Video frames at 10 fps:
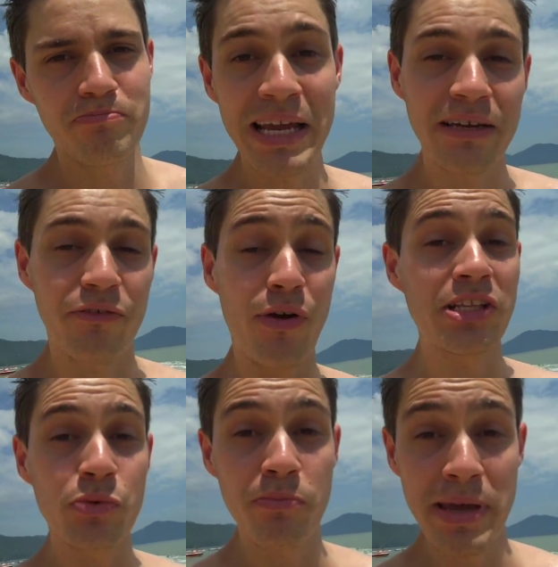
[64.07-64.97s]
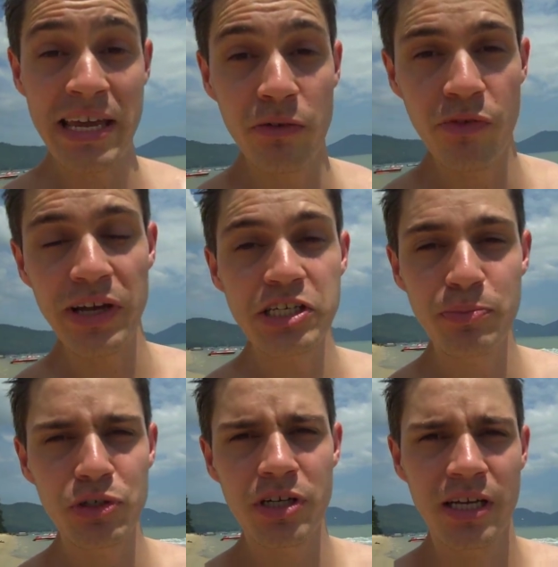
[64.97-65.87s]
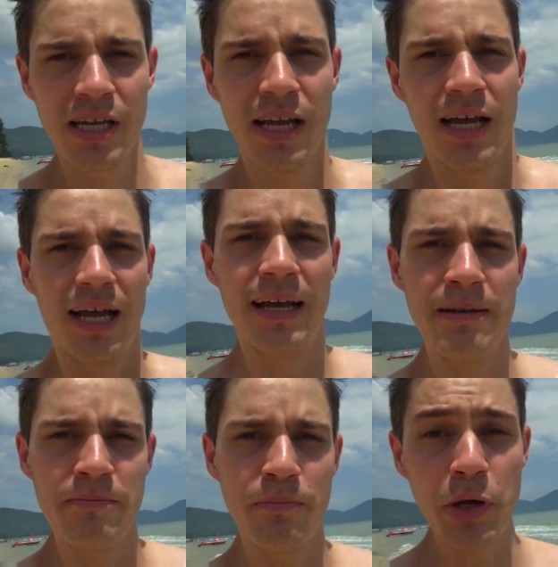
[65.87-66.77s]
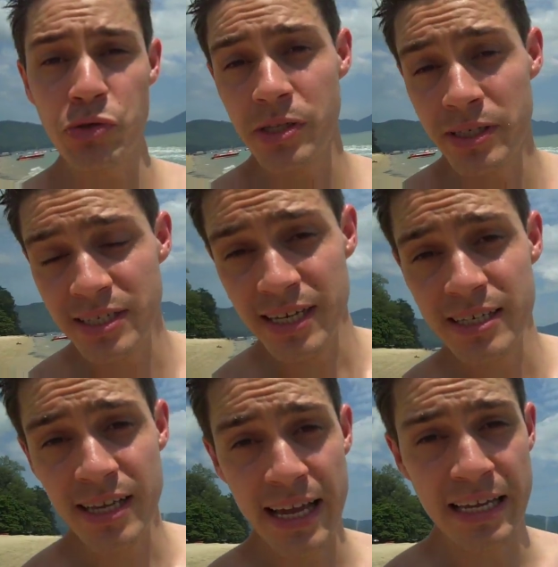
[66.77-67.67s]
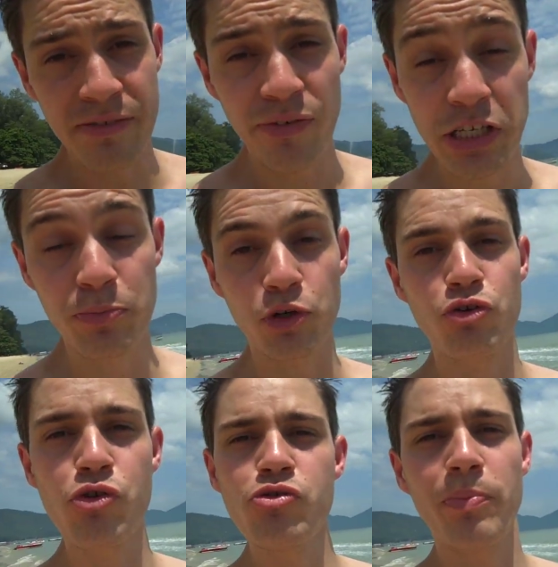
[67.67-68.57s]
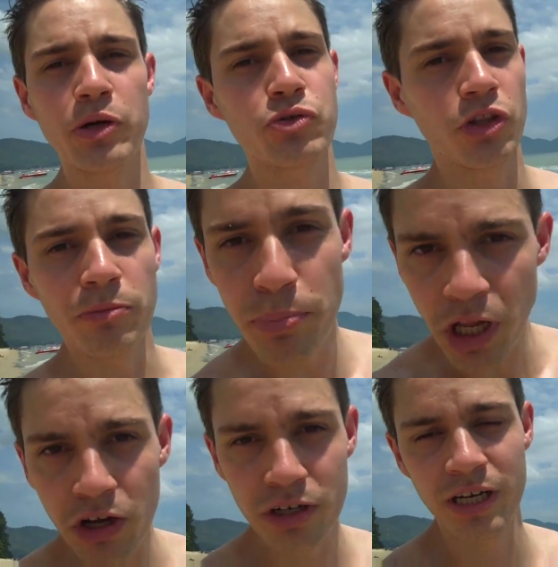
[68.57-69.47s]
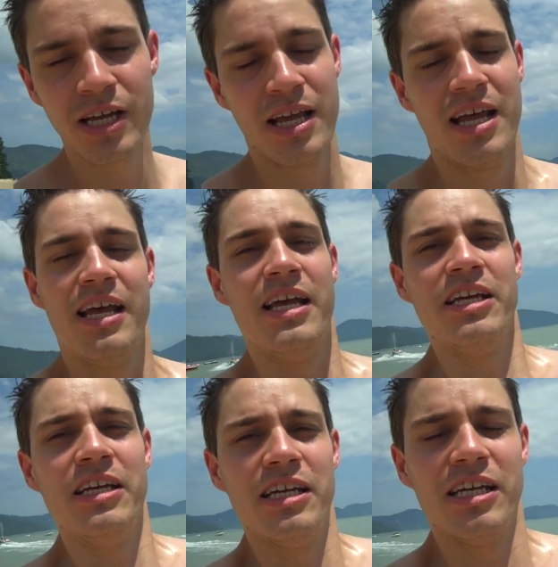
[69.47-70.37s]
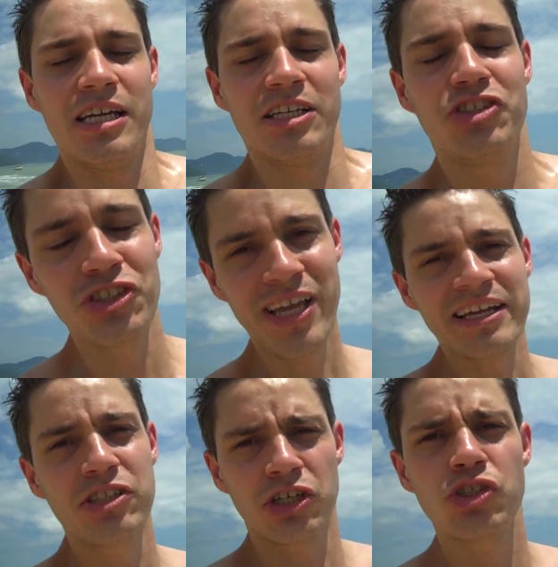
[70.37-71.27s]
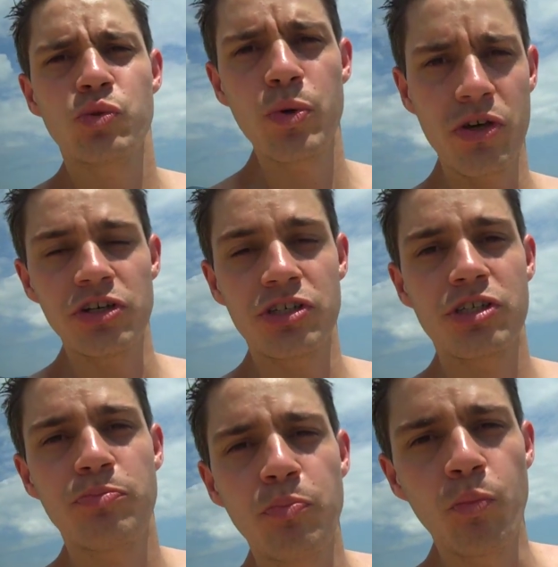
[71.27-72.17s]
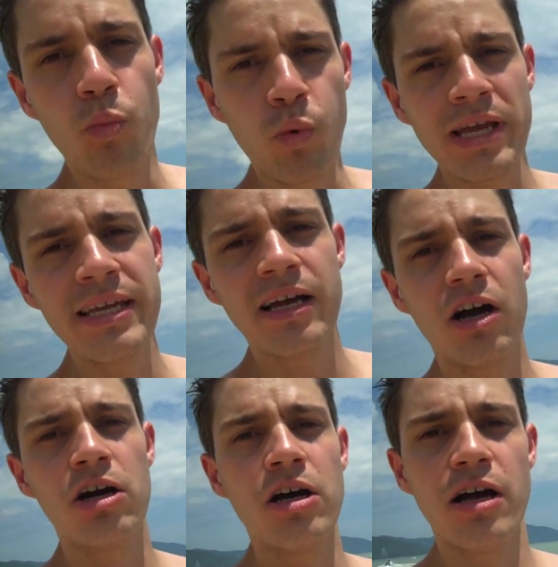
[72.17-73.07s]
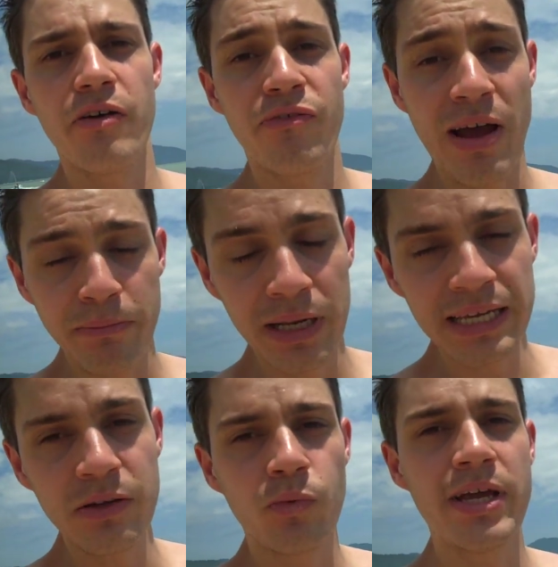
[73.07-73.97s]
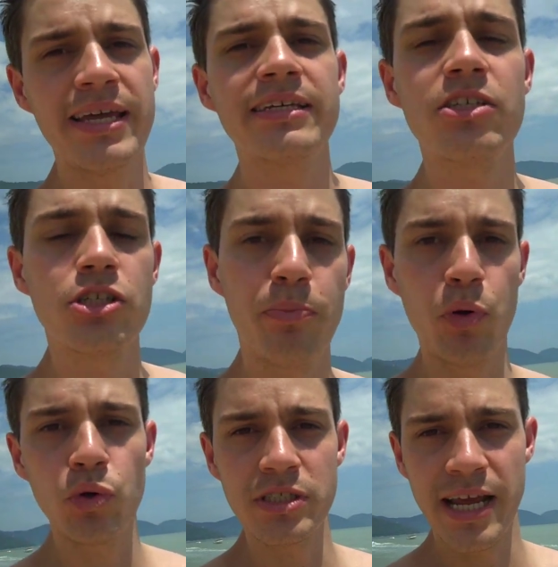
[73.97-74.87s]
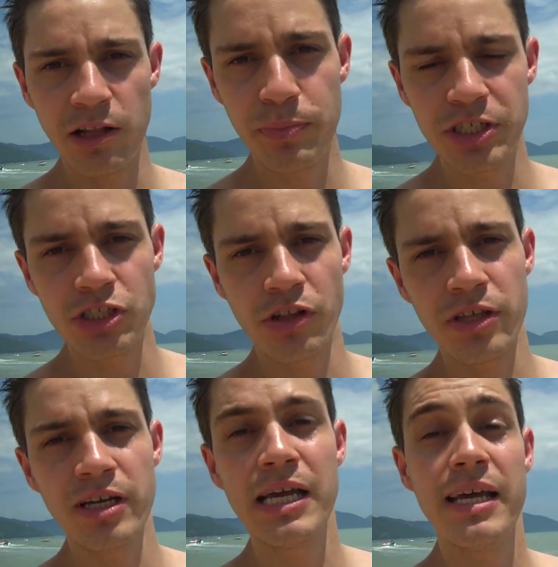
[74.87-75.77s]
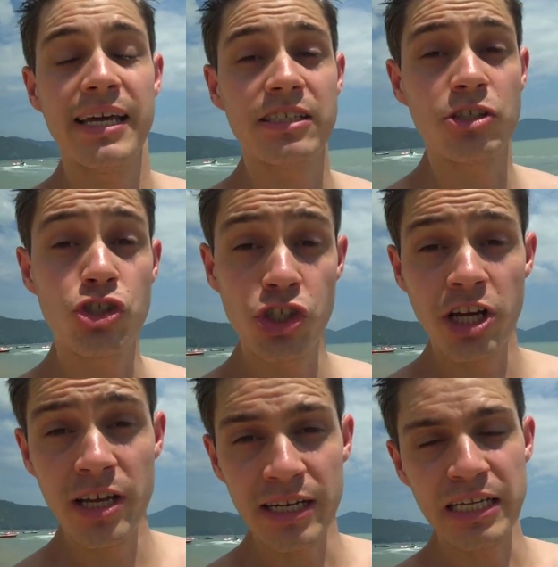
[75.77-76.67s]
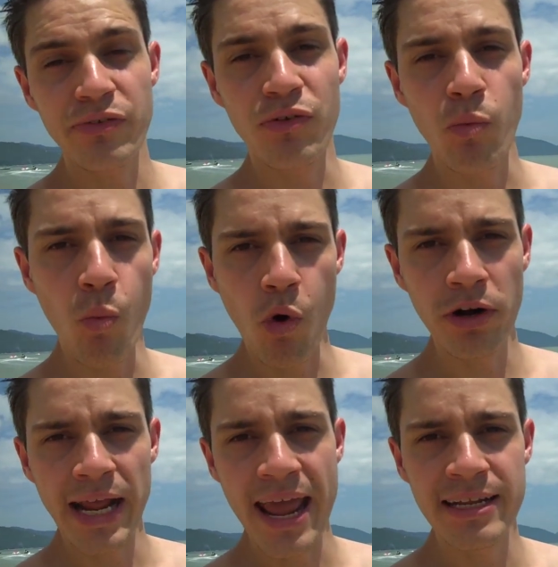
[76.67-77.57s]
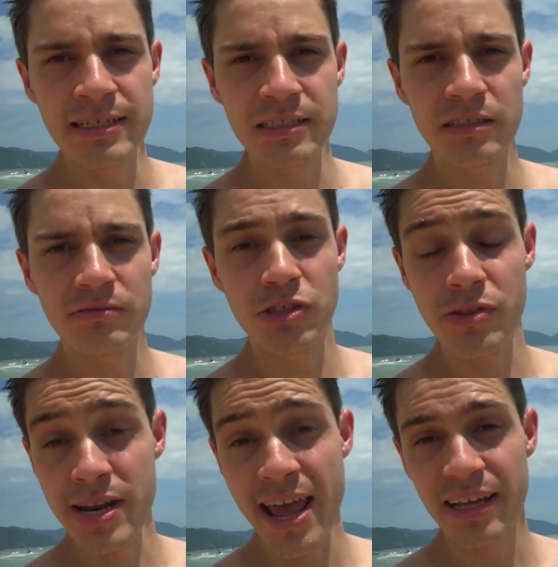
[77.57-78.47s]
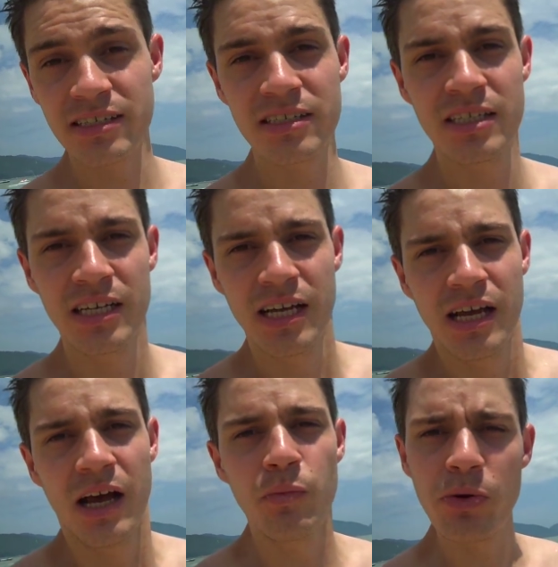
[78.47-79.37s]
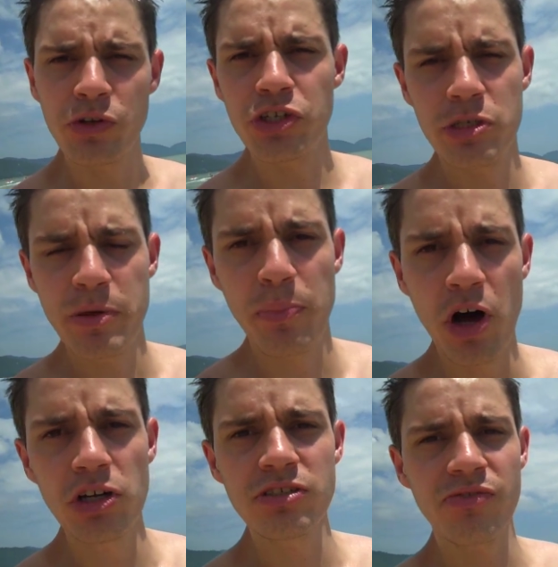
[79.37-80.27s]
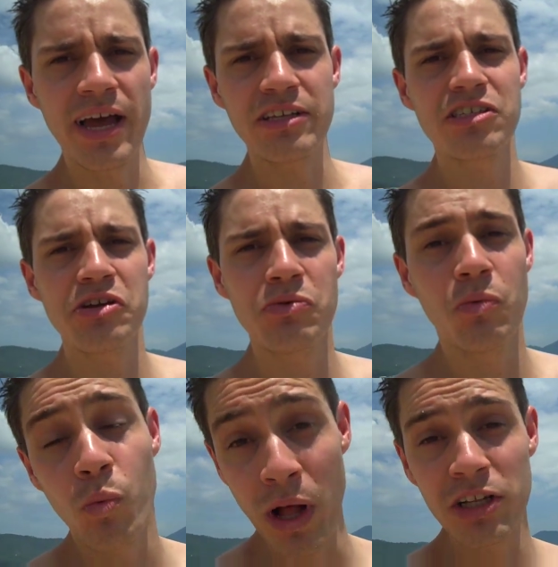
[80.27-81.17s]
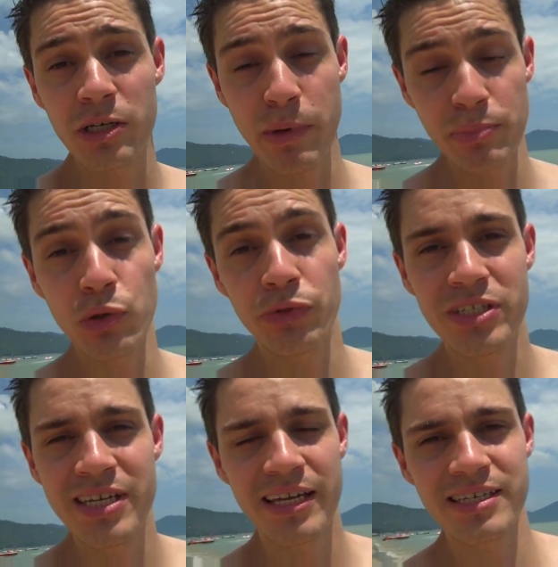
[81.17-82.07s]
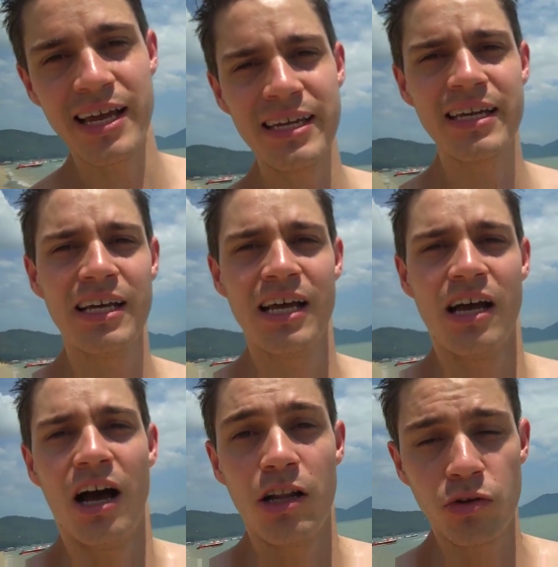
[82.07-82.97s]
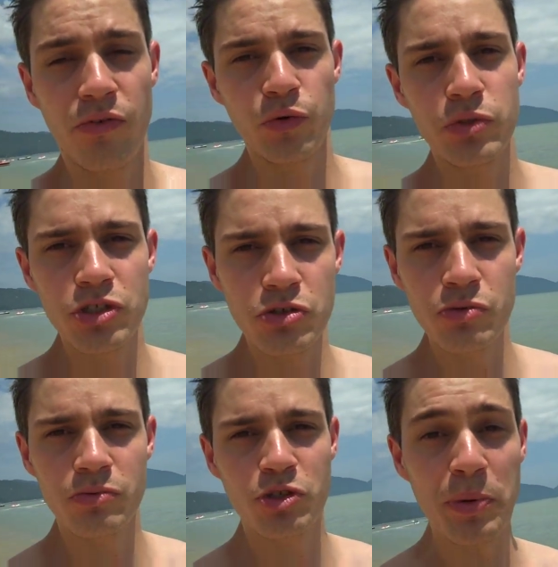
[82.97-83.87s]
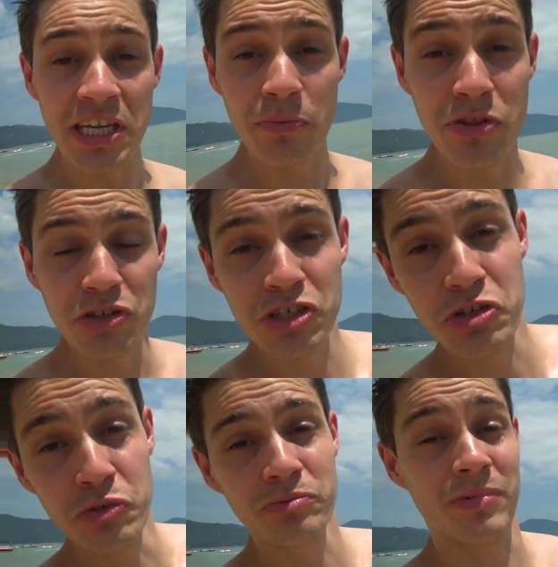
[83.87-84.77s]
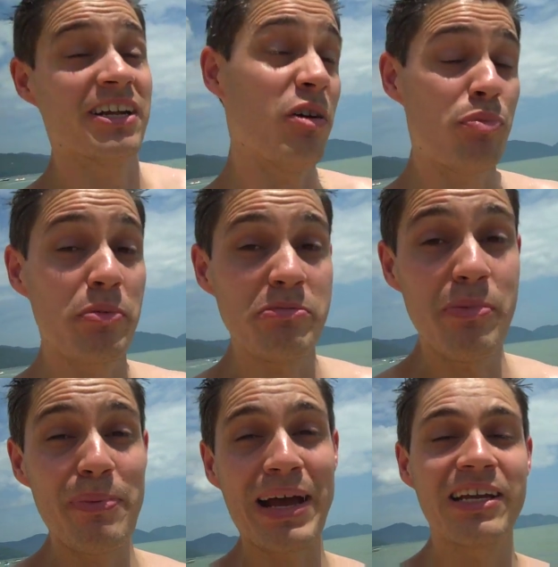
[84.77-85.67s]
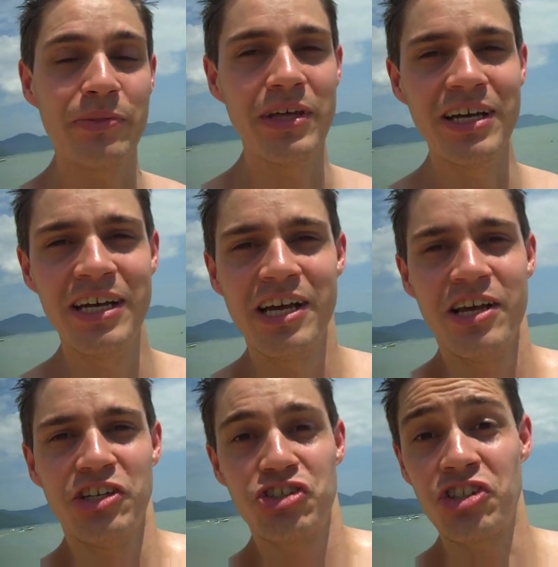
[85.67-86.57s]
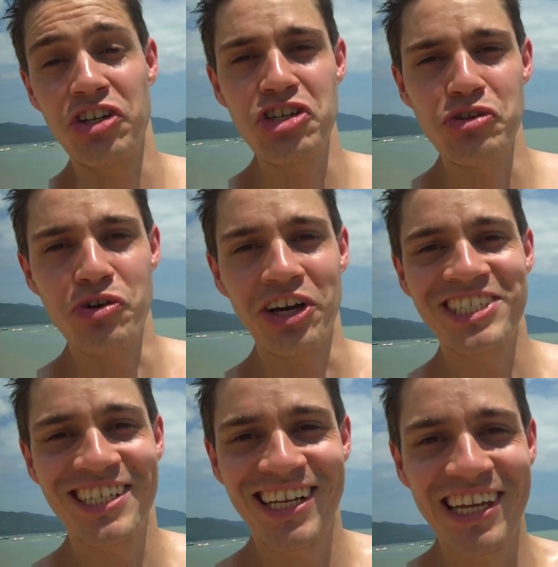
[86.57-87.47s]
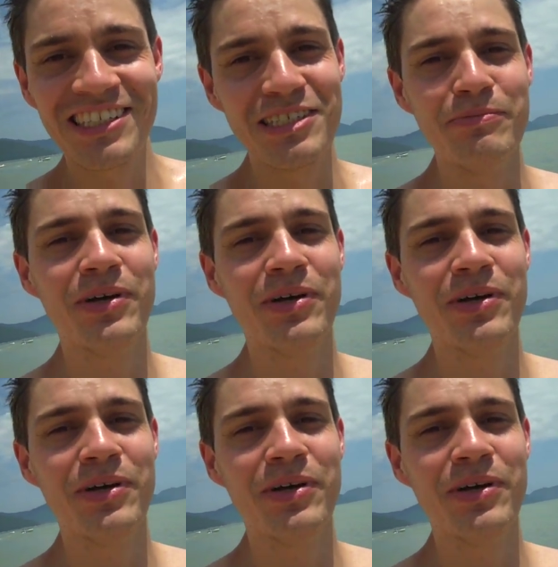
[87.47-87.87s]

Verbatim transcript: make friends with me on Facebook, um, post in the TSA Facebook group, post on the blog. Just get in touch with us. We are a family, we're here to support and help each other. It's a journey from one end to the next, and we want you to be part of that. So, welcome aboard the TSA. I look forward to speaking with you soon, and I'll probably be back in the sunny United Kingdom,